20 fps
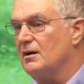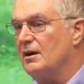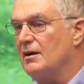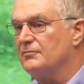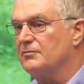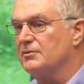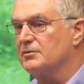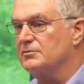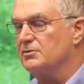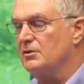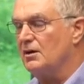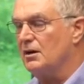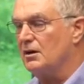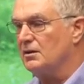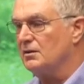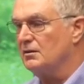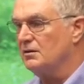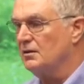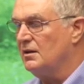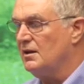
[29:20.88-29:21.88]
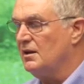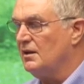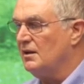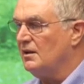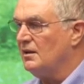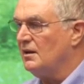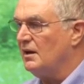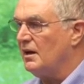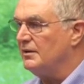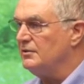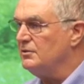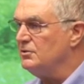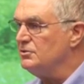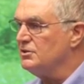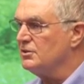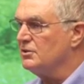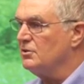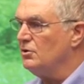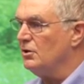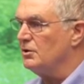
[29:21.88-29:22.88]
off the truck. I knew
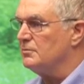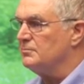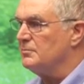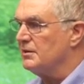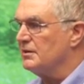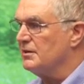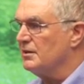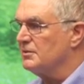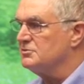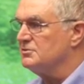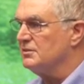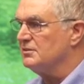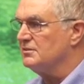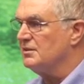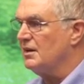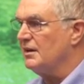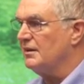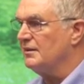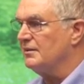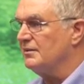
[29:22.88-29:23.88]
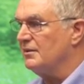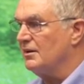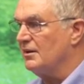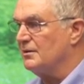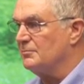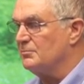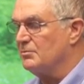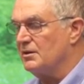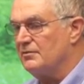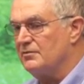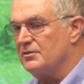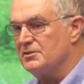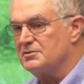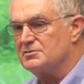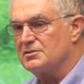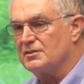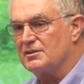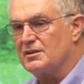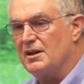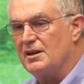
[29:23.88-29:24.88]
she could because she'd done it on a
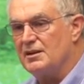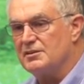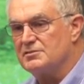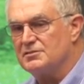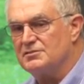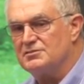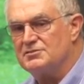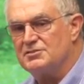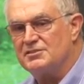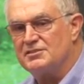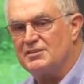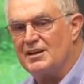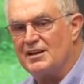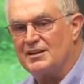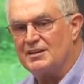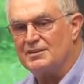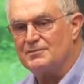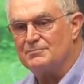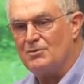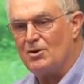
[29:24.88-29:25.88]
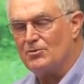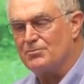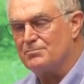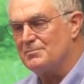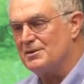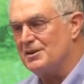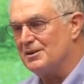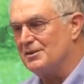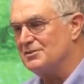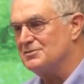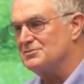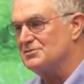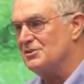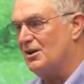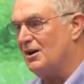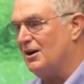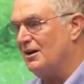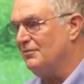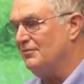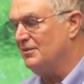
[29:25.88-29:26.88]
previous occasion. She'd taken both mirrors
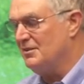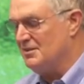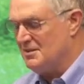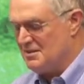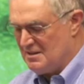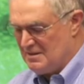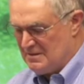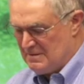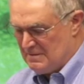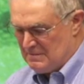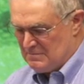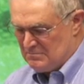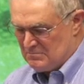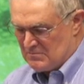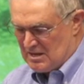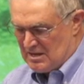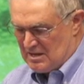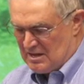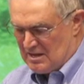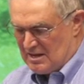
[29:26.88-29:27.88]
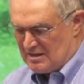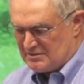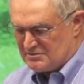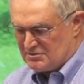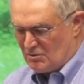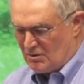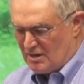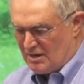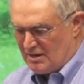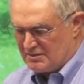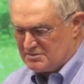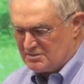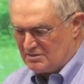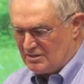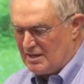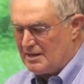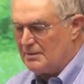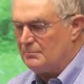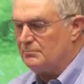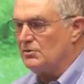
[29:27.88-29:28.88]
off. And so I
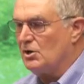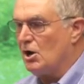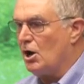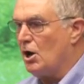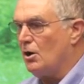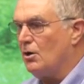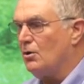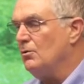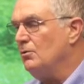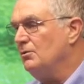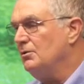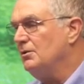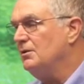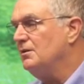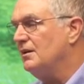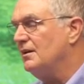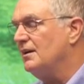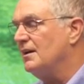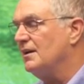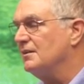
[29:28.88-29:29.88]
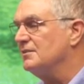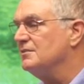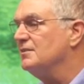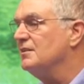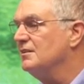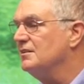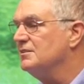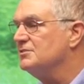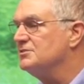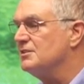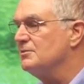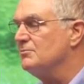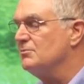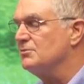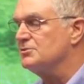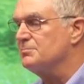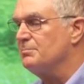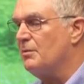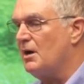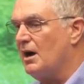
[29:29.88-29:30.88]
exclaimed, "No," and she
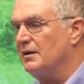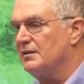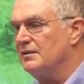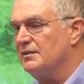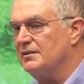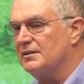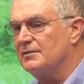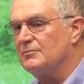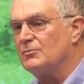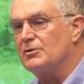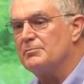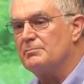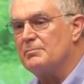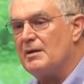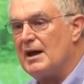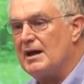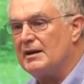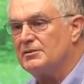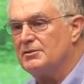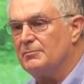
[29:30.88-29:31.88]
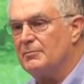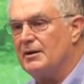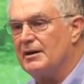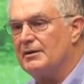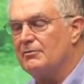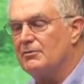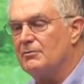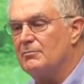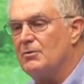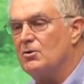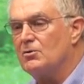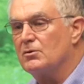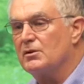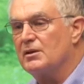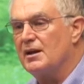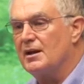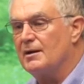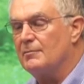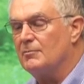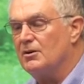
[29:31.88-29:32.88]
responded and went back to my remote
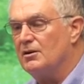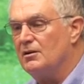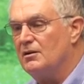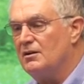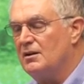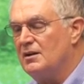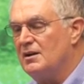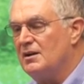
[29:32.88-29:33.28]
camera